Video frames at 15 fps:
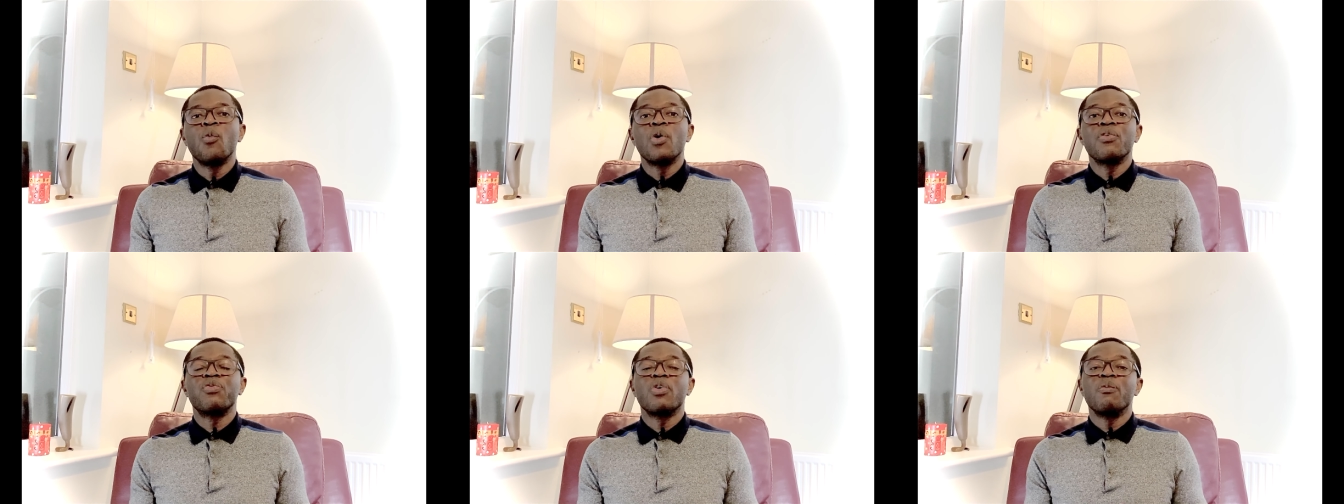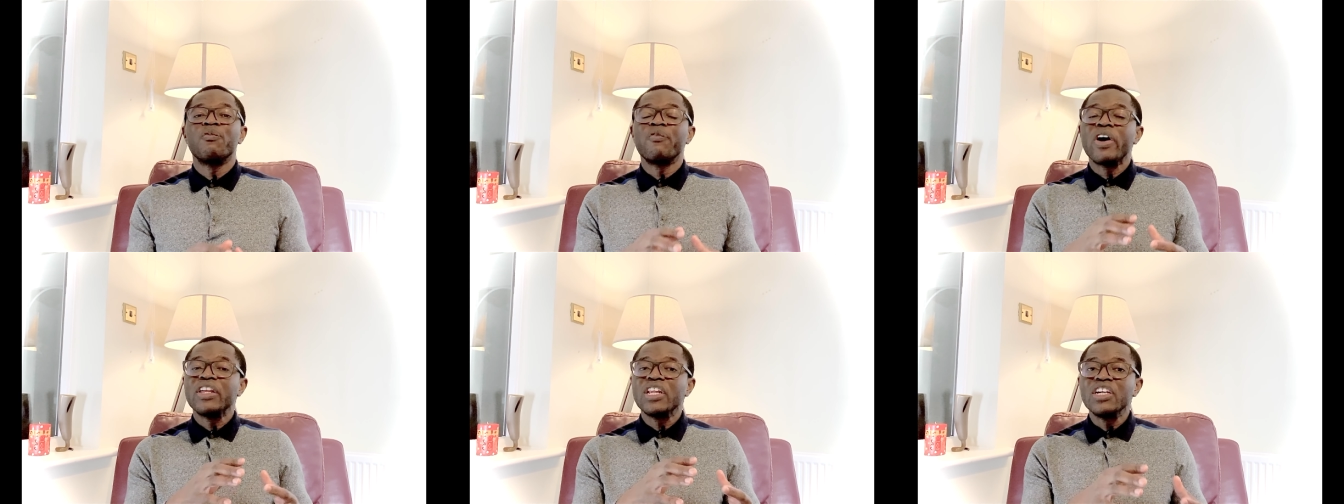were from
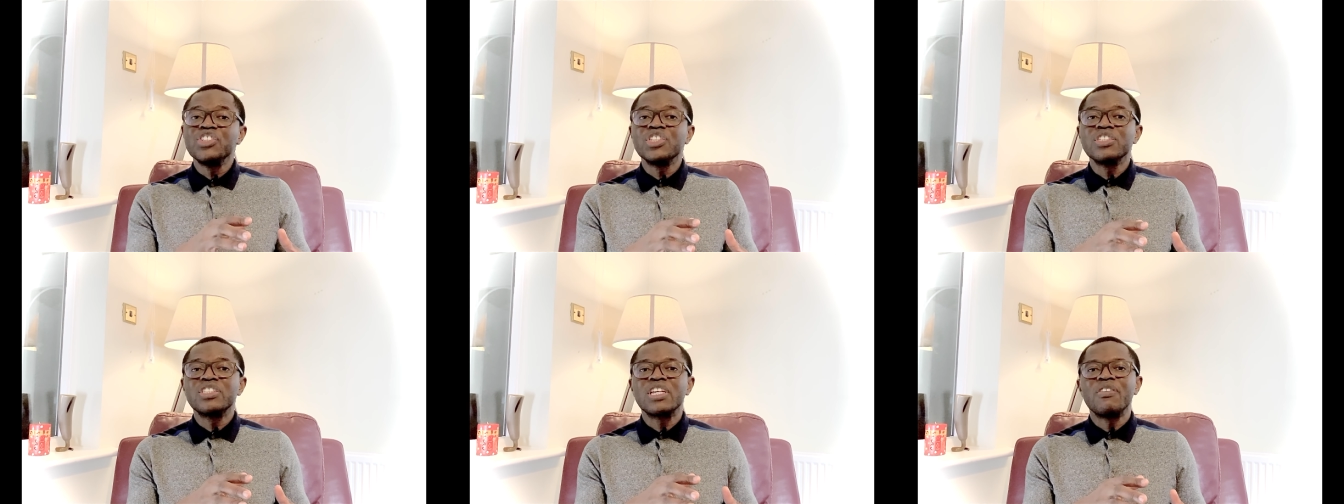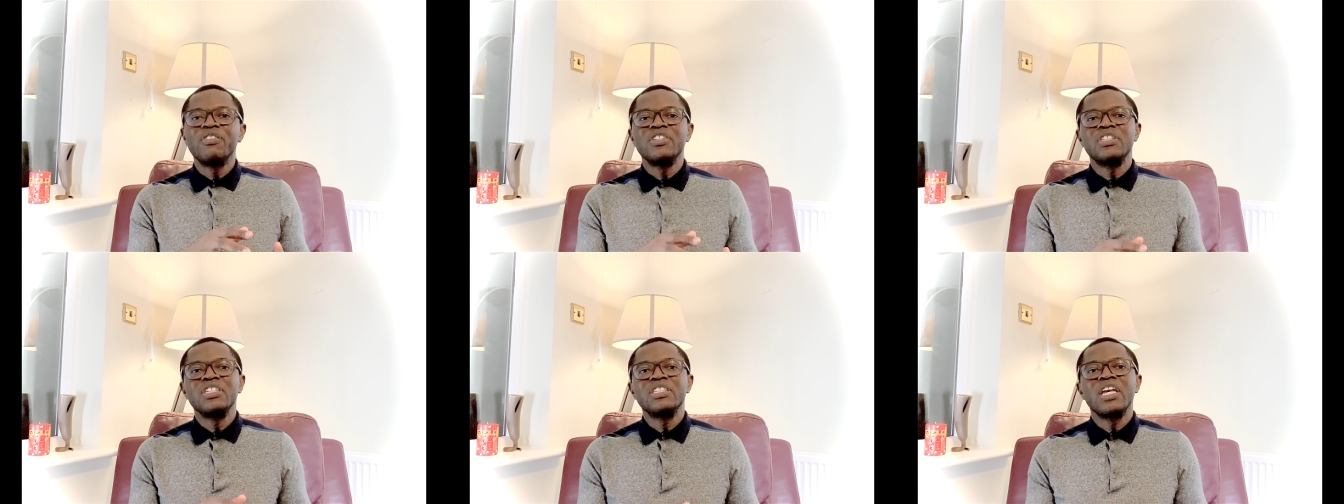financial
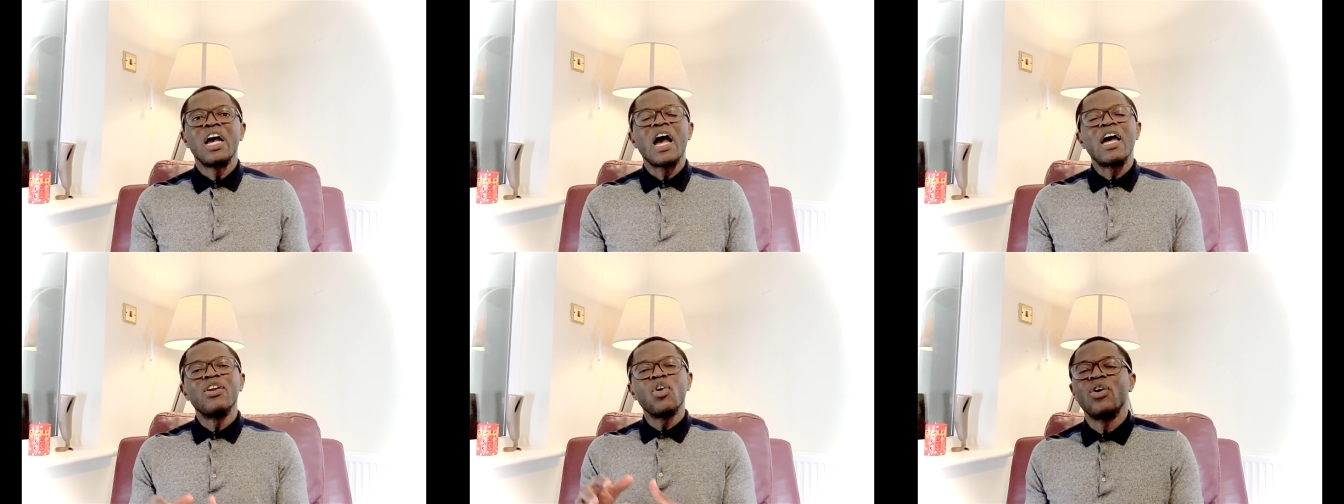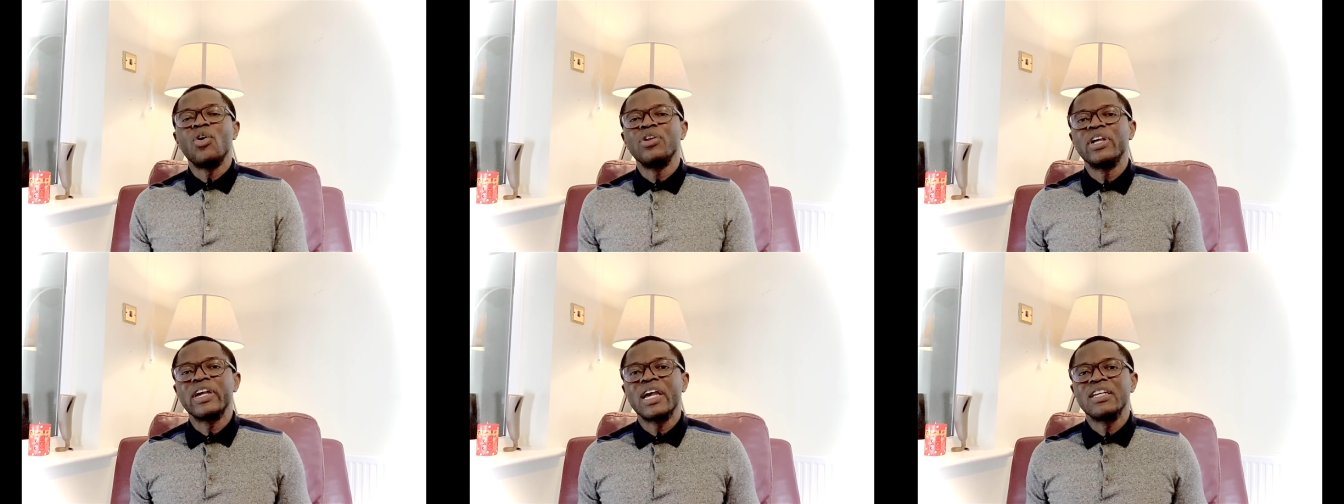services and oil
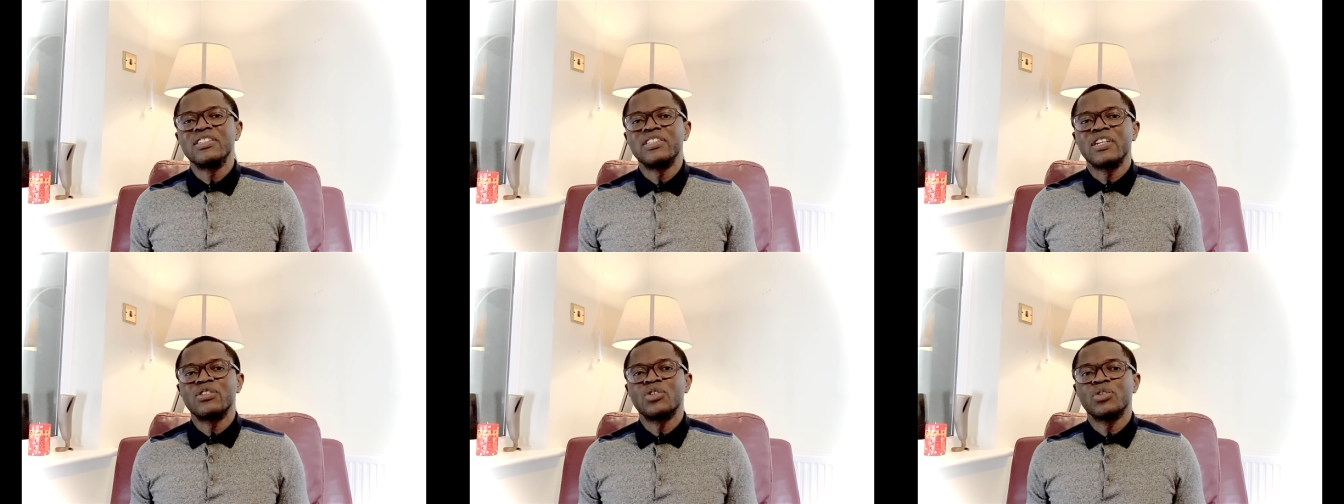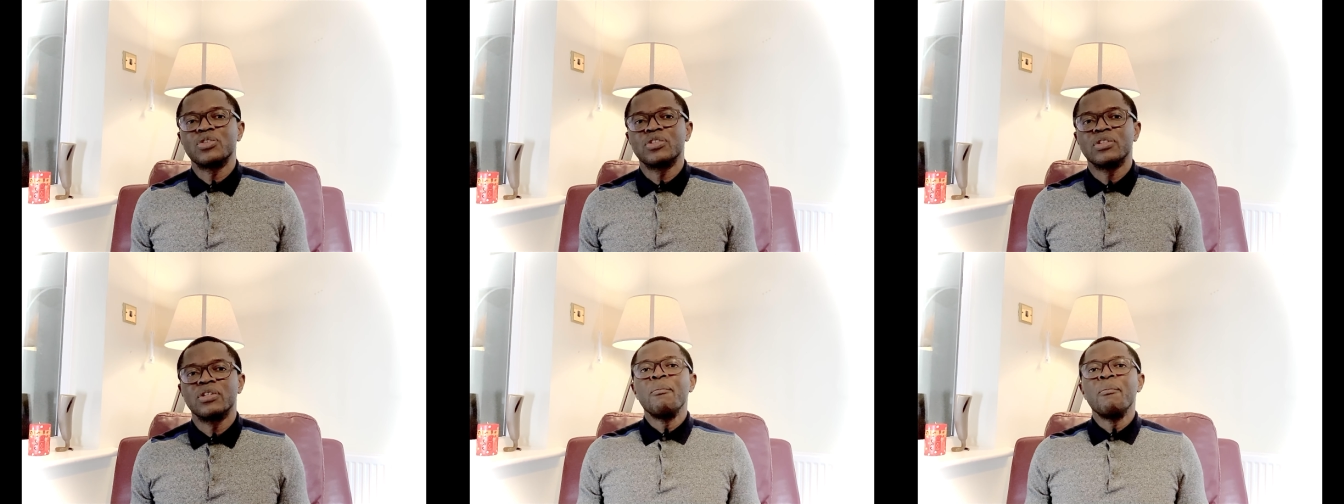and gas sectors.